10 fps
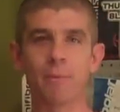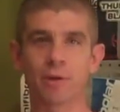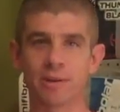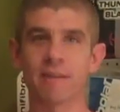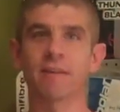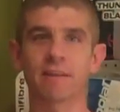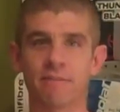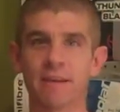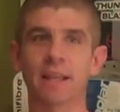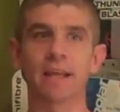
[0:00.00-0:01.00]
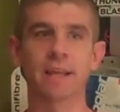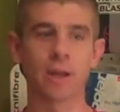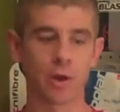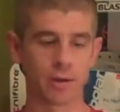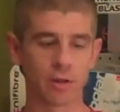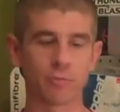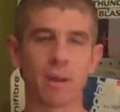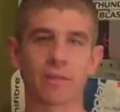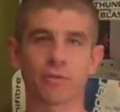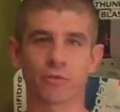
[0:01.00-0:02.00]
you can definitely feel it. It does
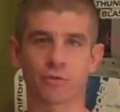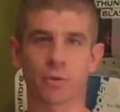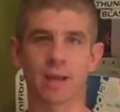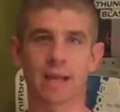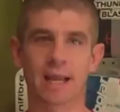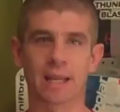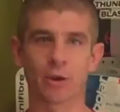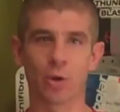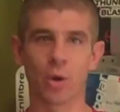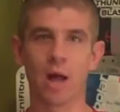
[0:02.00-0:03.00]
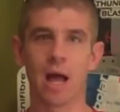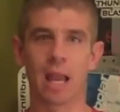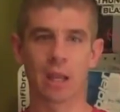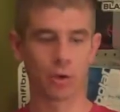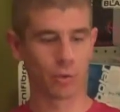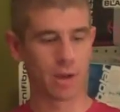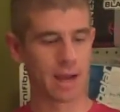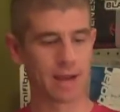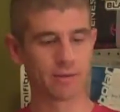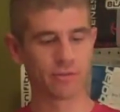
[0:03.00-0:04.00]
make the string a little
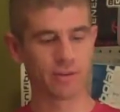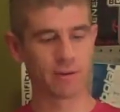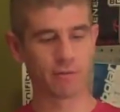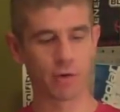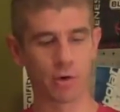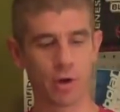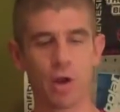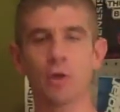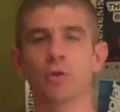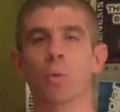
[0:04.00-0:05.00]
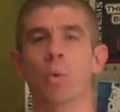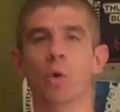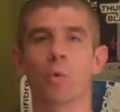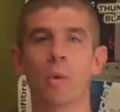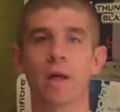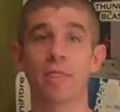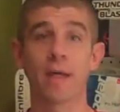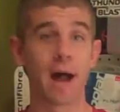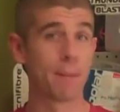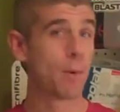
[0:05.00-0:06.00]
stiffer to work
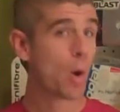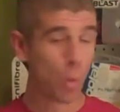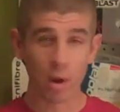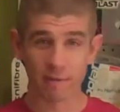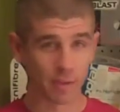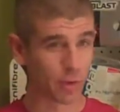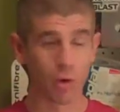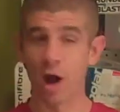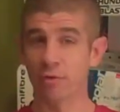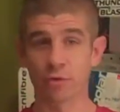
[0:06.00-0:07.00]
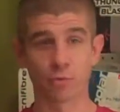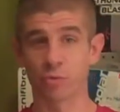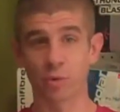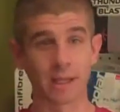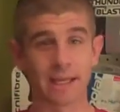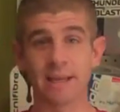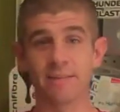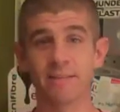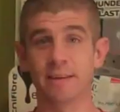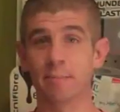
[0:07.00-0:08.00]
with. Weaving the crosses was really
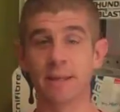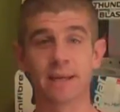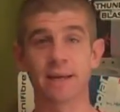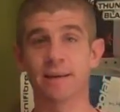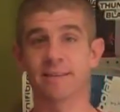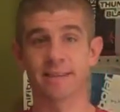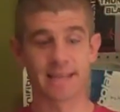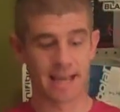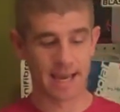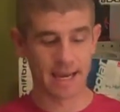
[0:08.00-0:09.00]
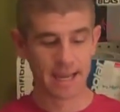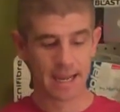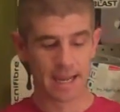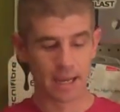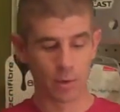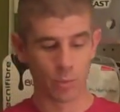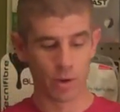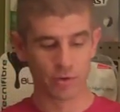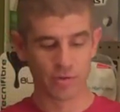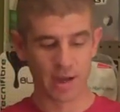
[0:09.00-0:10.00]
easy because, again, it
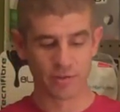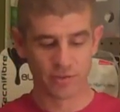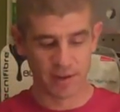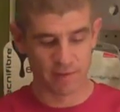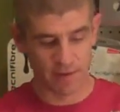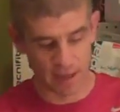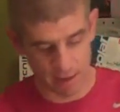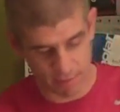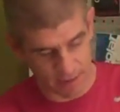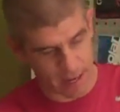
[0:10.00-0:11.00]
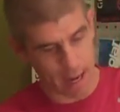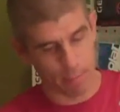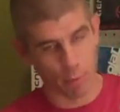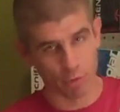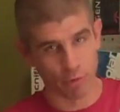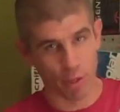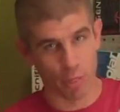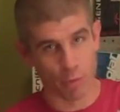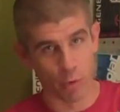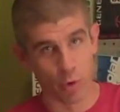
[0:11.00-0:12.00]
was stiff enough to kind of push
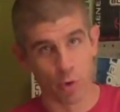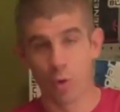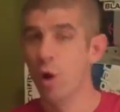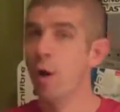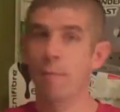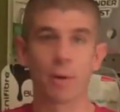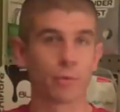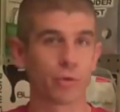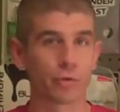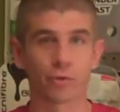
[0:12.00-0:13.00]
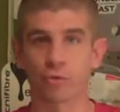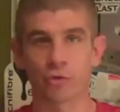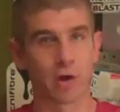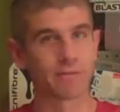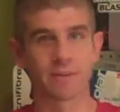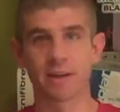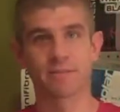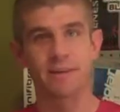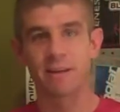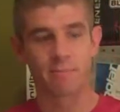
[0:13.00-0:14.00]
on through, but it was also soft
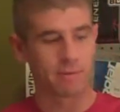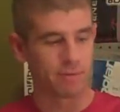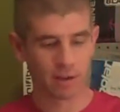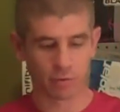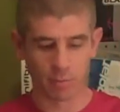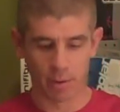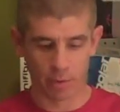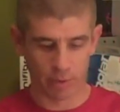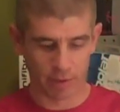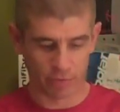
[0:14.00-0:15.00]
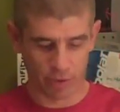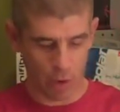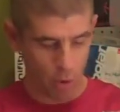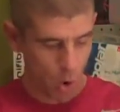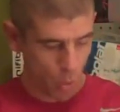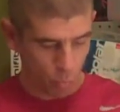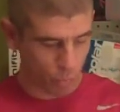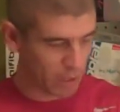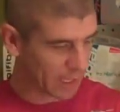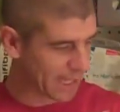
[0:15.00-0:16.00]
enough to give me flexibility. So
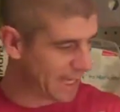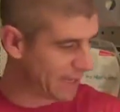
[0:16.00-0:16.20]
really